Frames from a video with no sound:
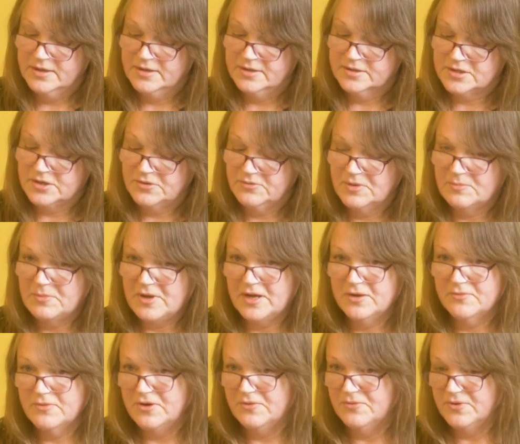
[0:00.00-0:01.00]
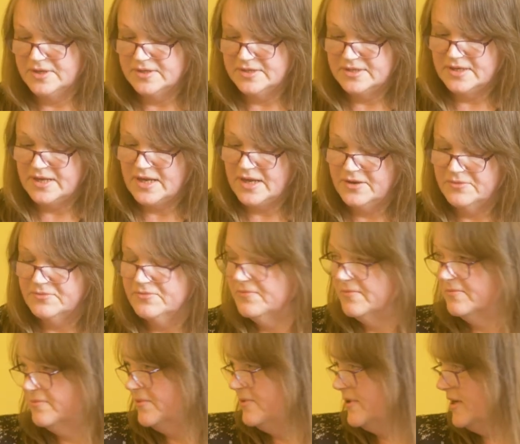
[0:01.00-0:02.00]
So we may well wonder, how
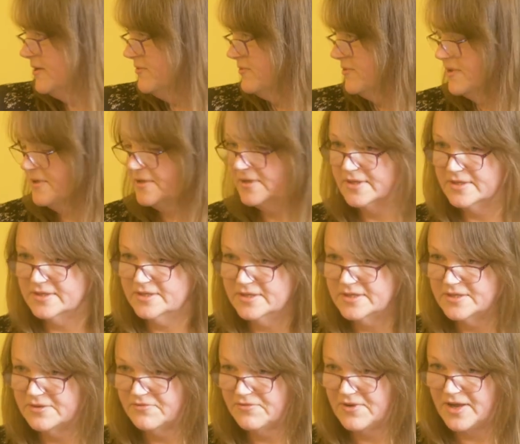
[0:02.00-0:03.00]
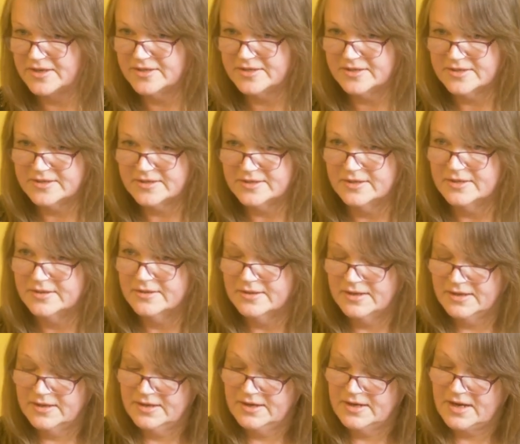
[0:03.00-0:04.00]
does this affect us, and
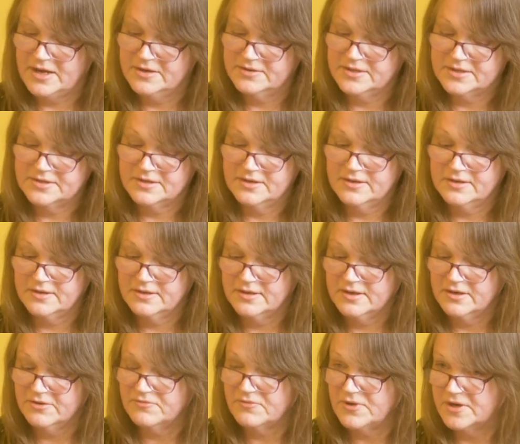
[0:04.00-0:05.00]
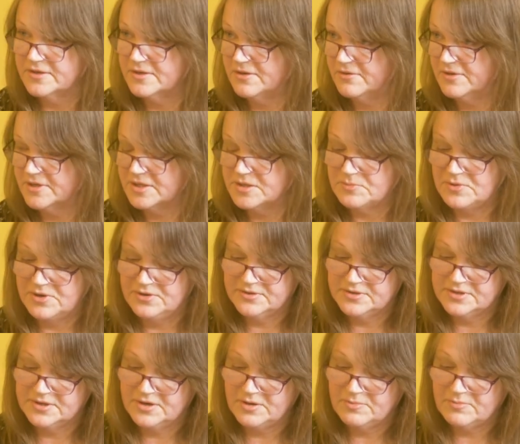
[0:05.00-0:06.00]
how does it affect our
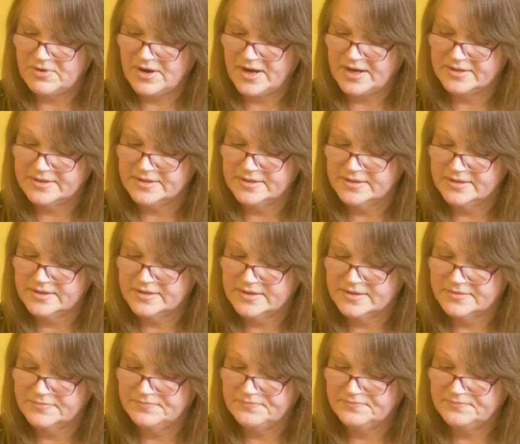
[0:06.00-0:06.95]
experience in our practice?